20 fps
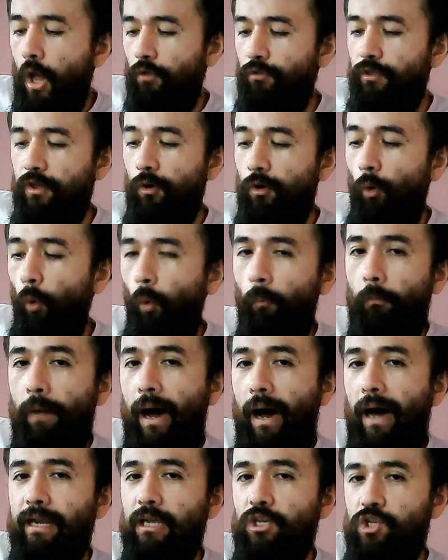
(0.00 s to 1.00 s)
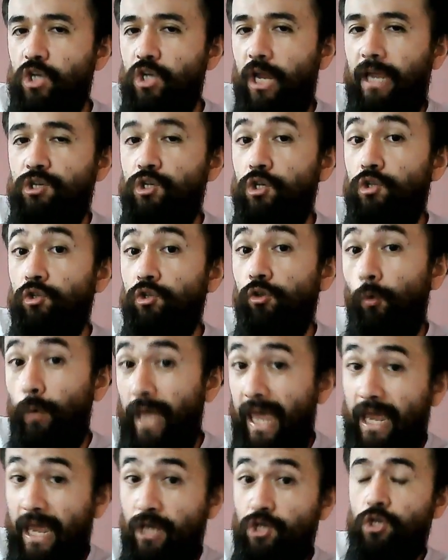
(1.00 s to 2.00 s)
the whole body change its
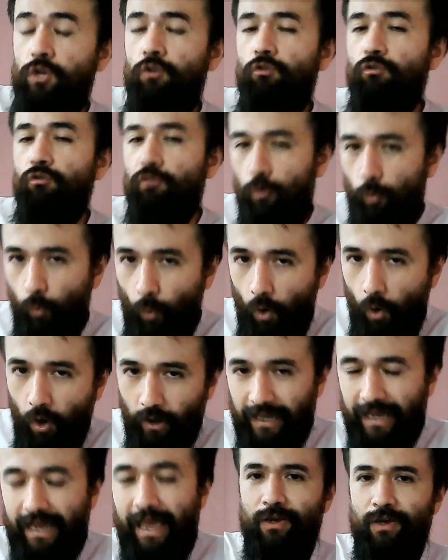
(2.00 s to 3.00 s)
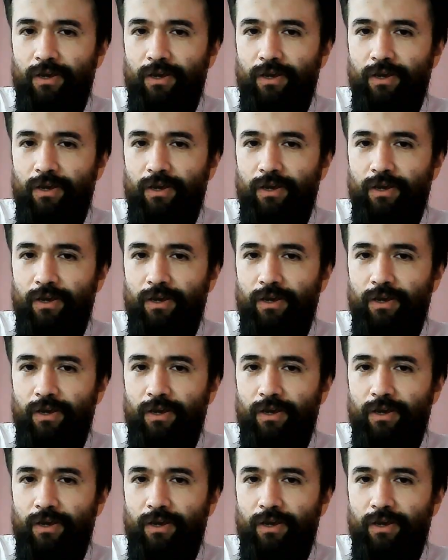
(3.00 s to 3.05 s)
location through walking.